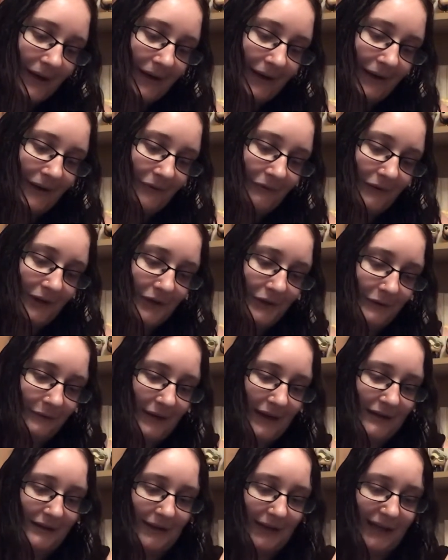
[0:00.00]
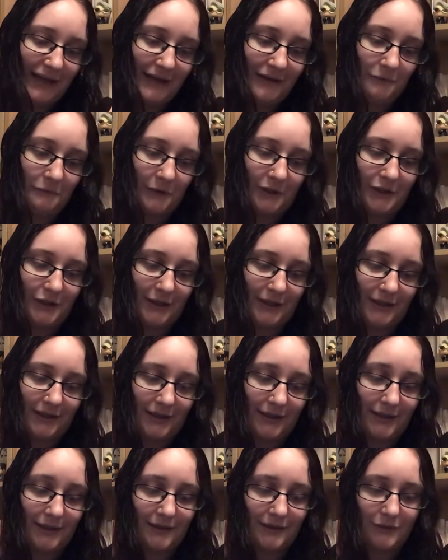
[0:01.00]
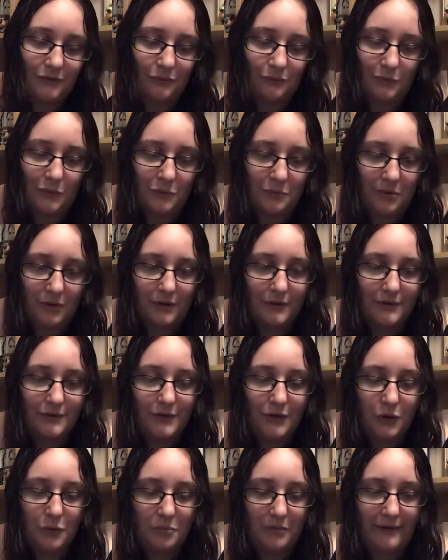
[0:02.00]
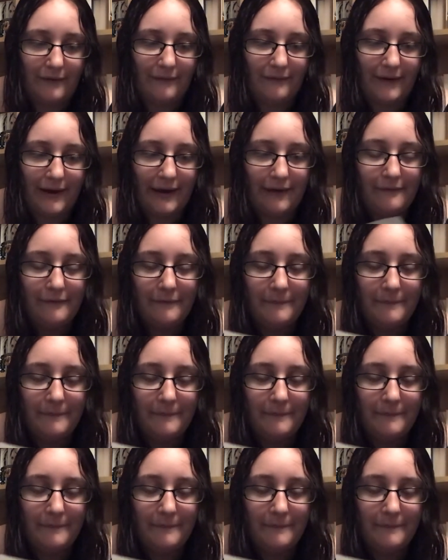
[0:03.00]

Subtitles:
by Rachel Van Dyken, which is Rune Book 2.5.